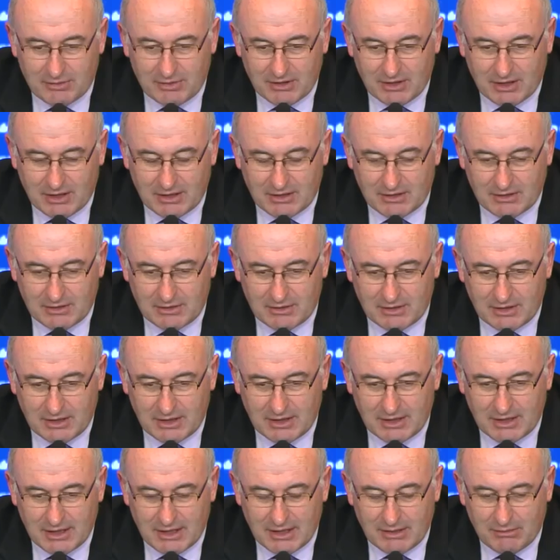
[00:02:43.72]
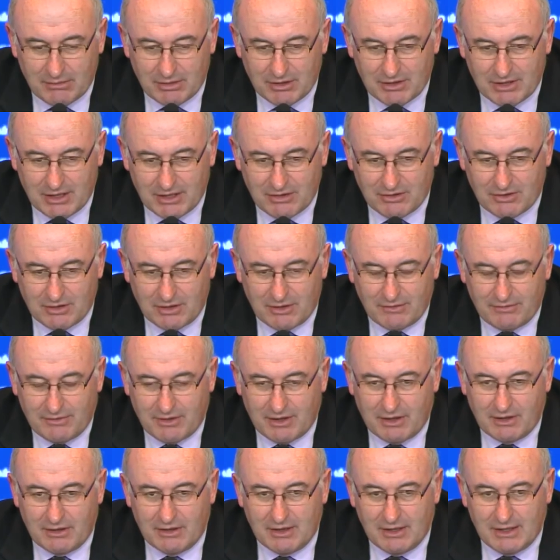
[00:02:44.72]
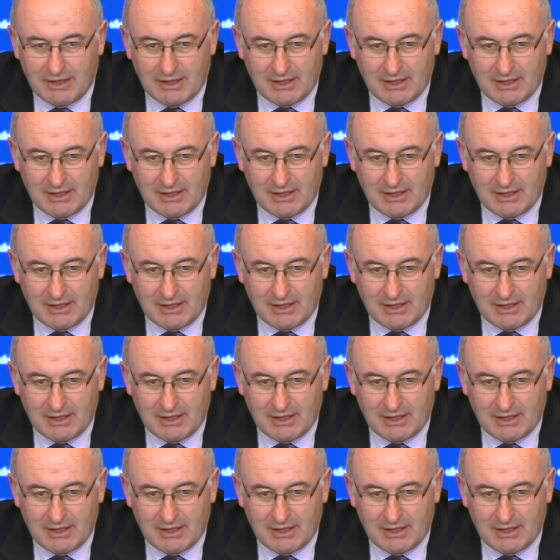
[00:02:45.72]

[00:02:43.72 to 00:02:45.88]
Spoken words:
but also the potential for